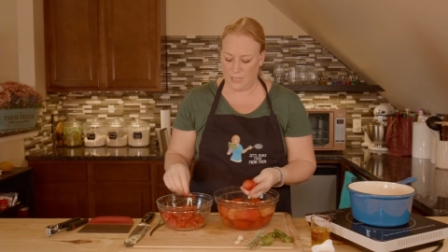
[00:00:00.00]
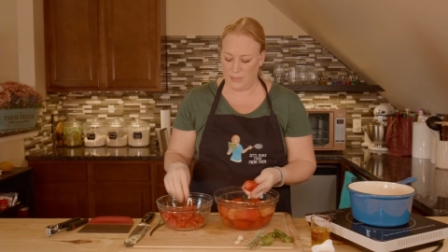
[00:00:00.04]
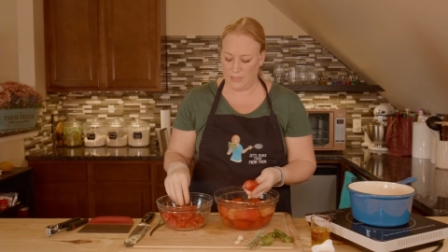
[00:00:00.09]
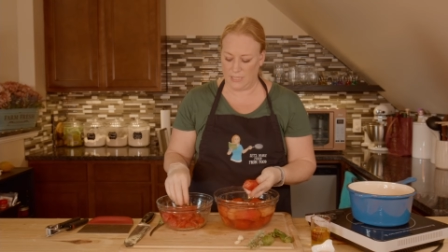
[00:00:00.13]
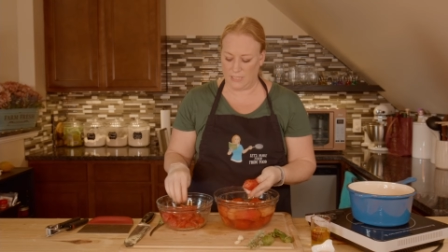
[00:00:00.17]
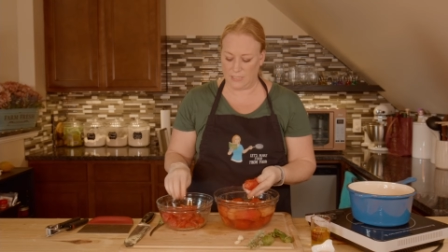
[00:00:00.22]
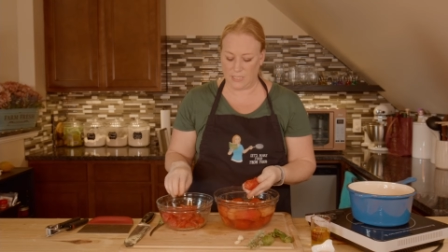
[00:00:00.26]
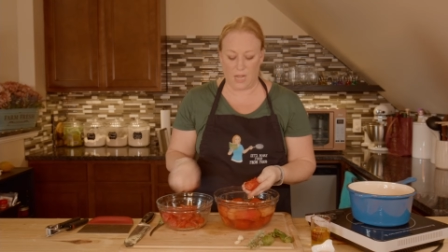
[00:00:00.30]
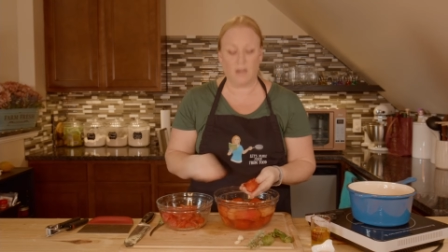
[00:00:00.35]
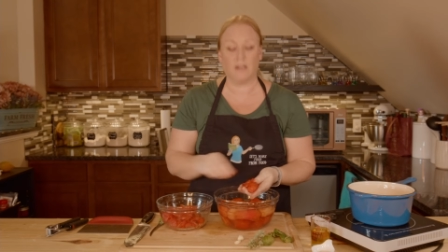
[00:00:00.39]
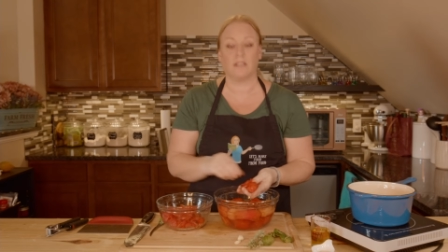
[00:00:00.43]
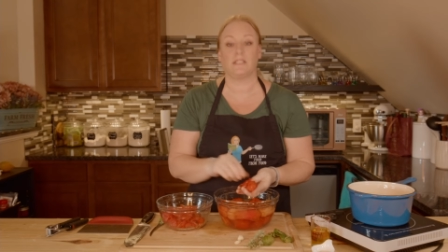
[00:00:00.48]

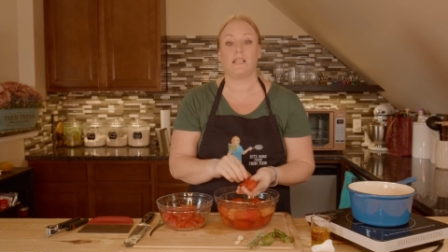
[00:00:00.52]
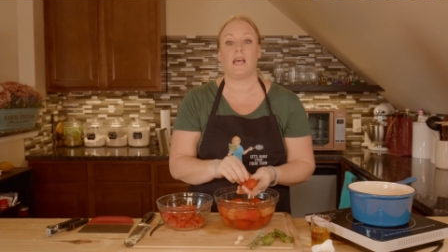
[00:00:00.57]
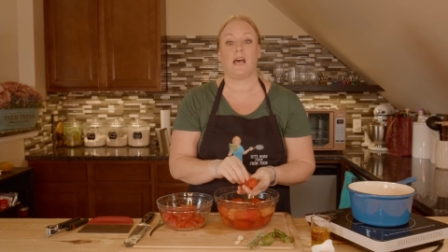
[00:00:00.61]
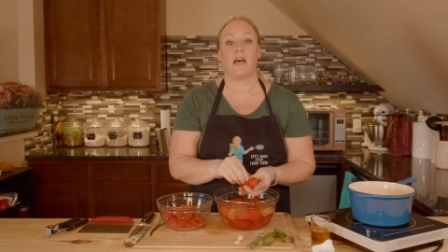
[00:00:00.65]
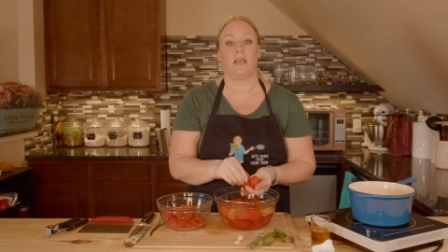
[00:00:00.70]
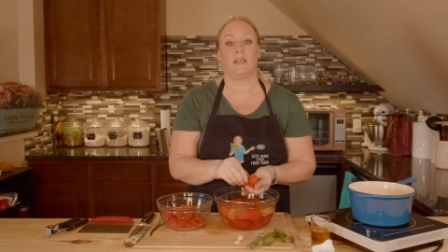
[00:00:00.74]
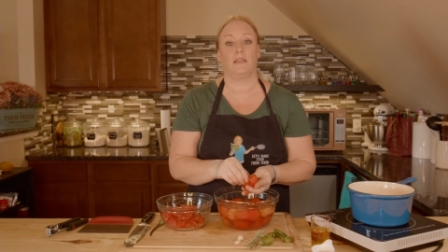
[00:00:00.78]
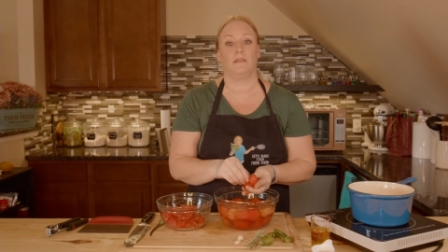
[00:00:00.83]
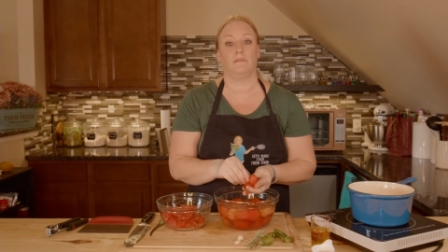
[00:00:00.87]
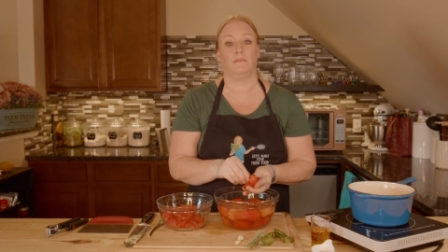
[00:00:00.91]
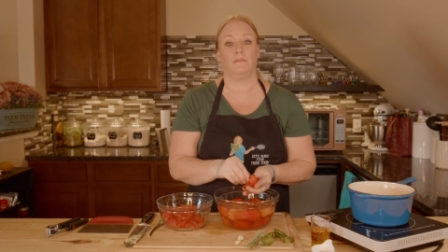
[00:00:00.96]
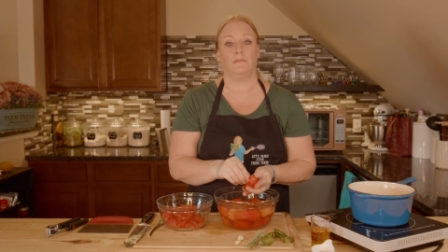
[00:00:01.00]
That's our
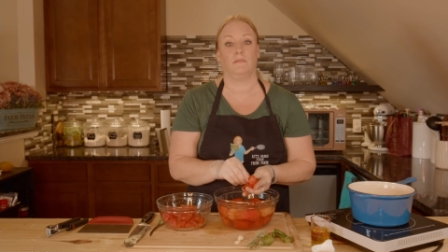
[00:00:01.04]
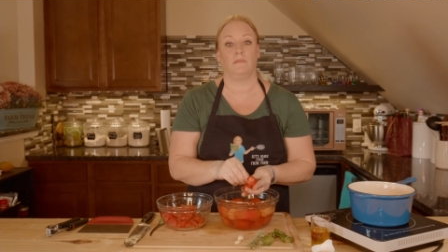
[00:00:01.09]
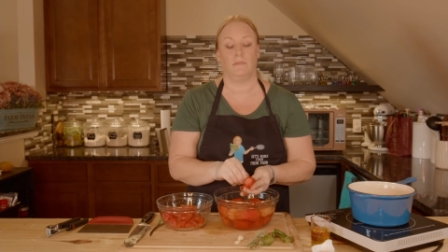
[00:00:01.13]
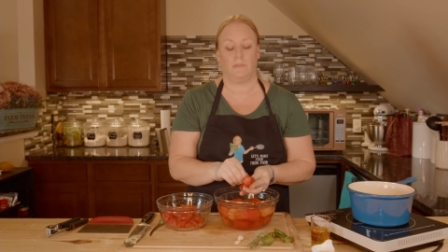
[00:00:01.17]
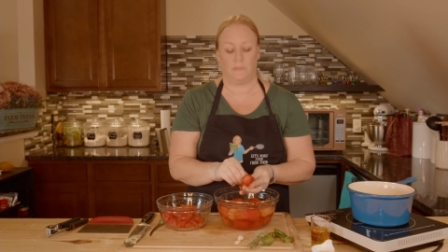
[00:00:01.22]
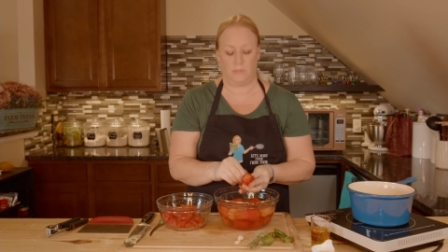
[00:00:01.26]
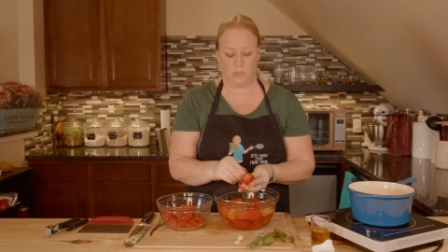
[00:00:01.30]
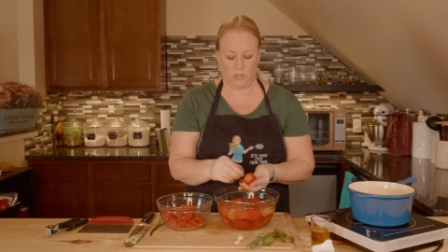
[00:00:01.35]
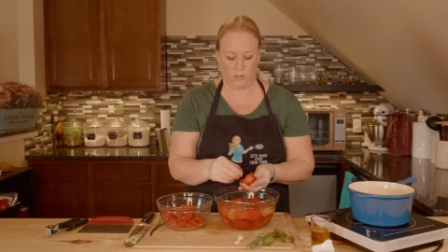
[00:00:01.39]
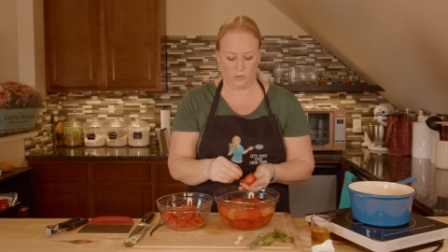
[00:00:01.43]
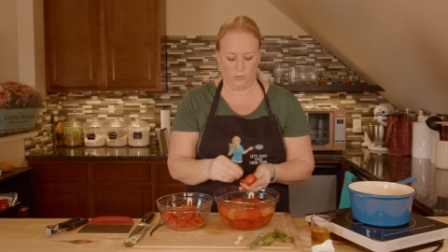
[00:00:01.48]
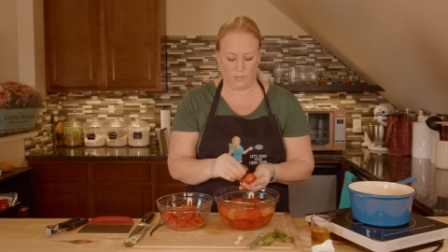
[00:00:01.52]
time
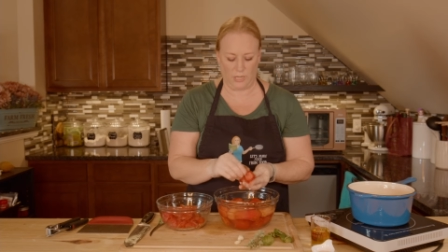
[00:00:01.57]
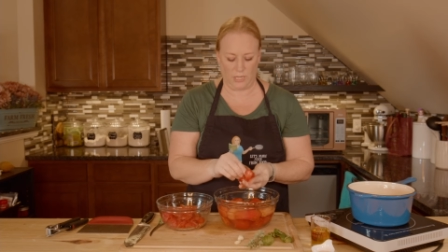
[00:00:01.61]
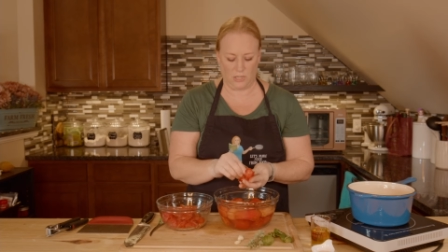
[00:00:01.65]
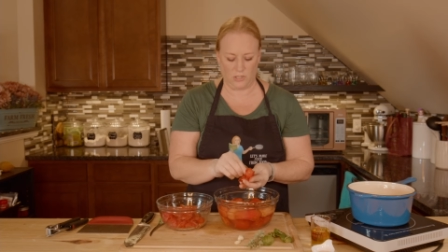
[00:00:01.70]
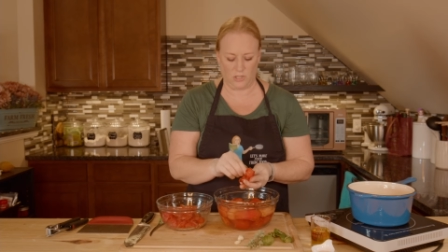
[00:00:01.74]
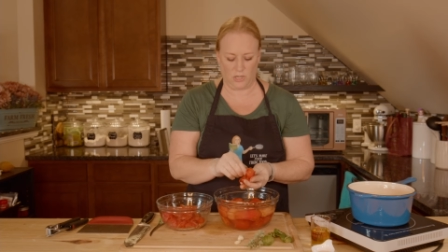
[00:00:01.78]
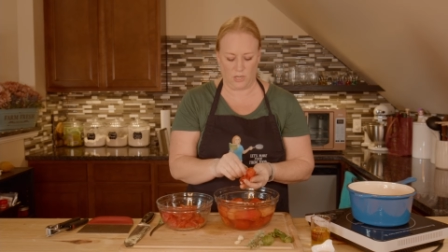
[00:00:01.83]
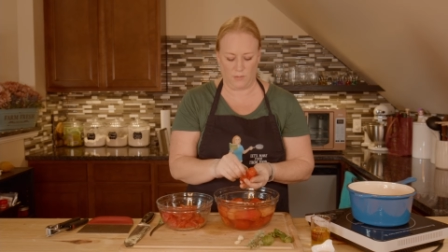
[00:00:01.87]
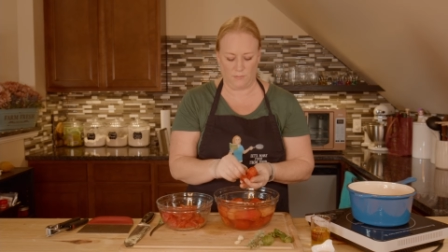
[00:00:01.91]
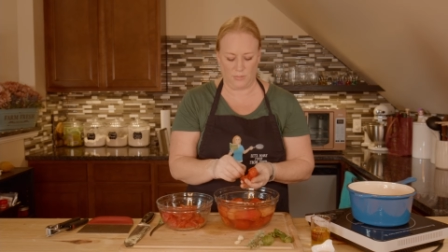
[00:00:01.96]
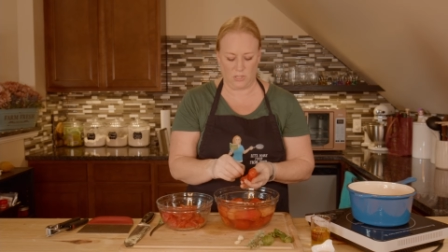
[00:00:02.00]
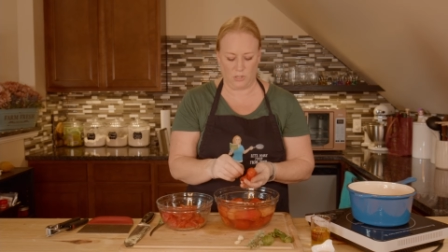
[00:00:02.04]
to
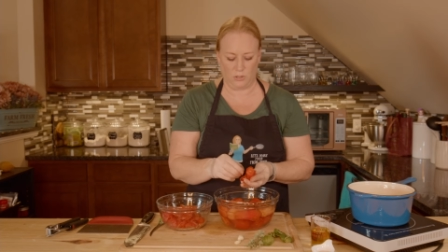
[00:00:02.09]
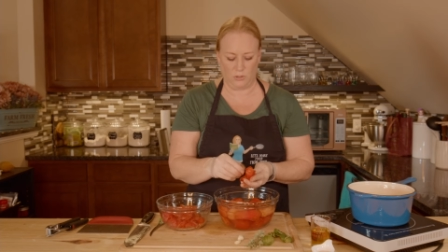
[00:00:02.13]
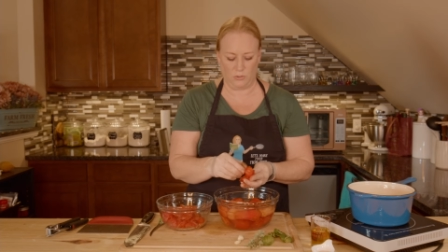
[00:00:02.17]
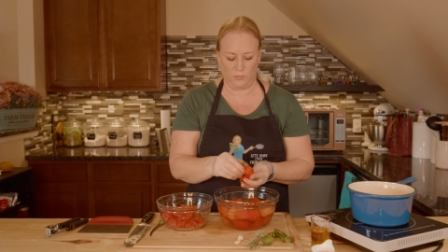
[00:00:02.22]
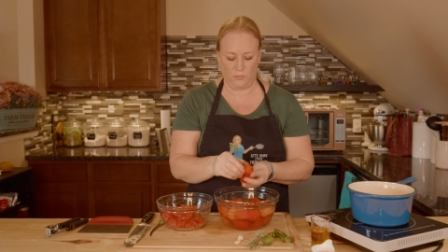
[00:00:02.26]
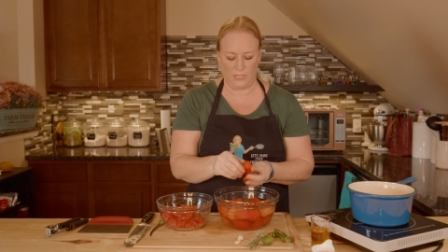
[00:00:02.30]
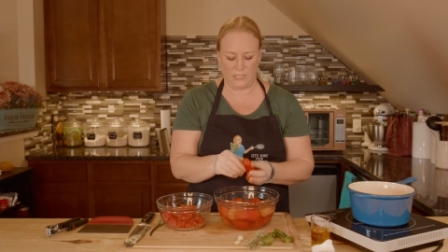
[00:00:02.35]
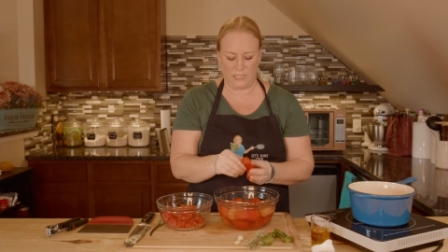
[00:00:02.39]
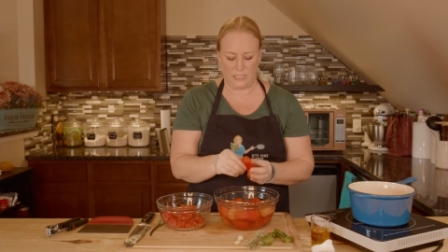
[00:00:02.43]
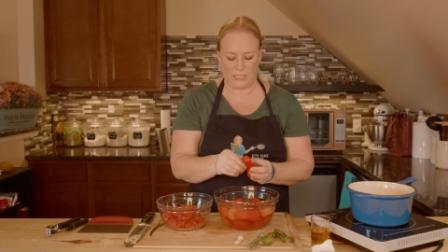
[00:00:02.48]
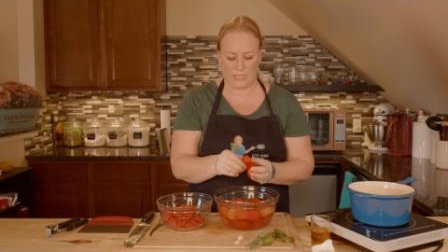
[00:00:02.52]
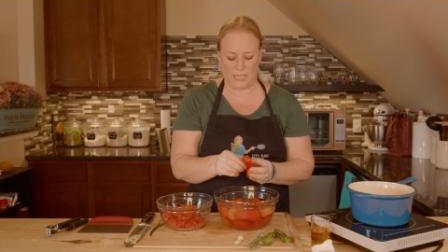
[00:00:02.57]
catch up, to
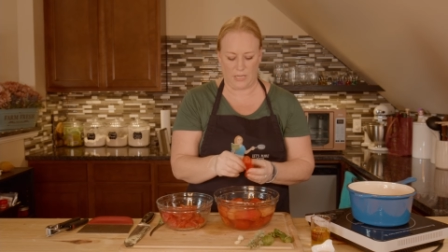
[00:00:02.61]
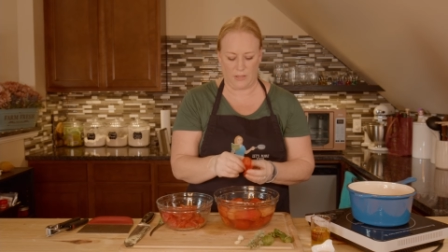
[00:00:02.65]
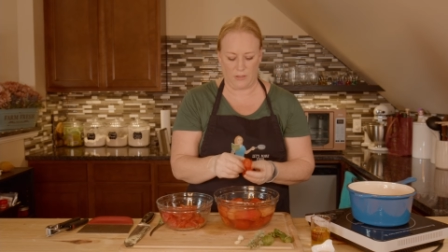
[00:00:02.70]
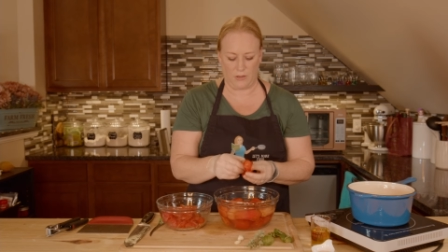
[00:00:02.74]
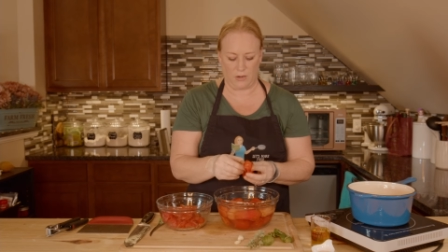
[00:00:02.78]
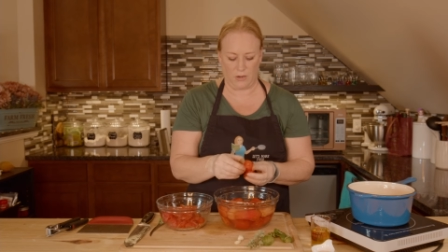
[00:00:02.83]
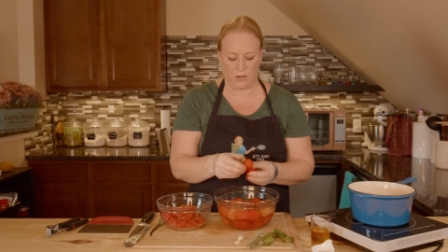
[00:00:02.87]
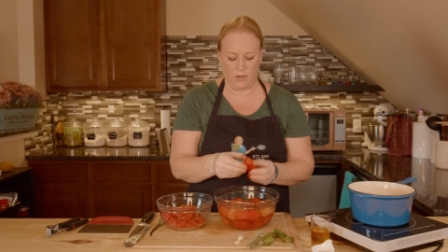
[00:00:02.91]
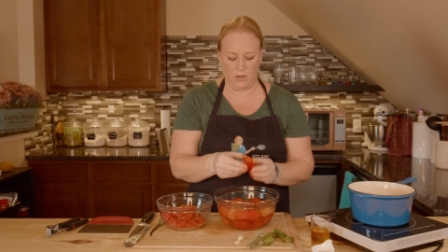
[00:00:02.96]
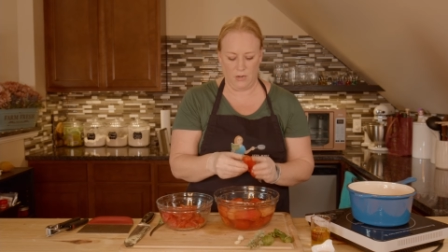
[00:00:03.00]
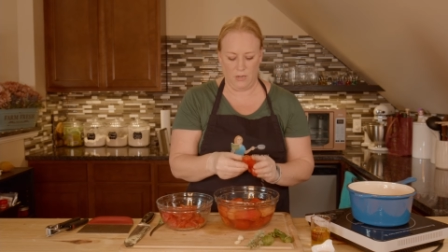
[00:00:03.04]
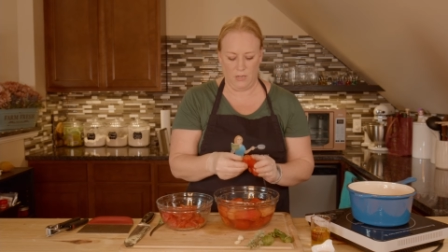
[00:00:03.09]
be
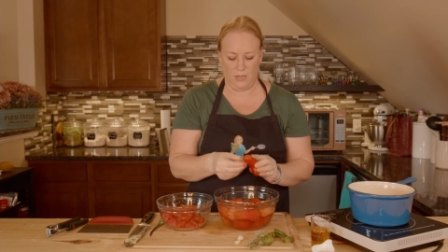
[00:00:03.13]
together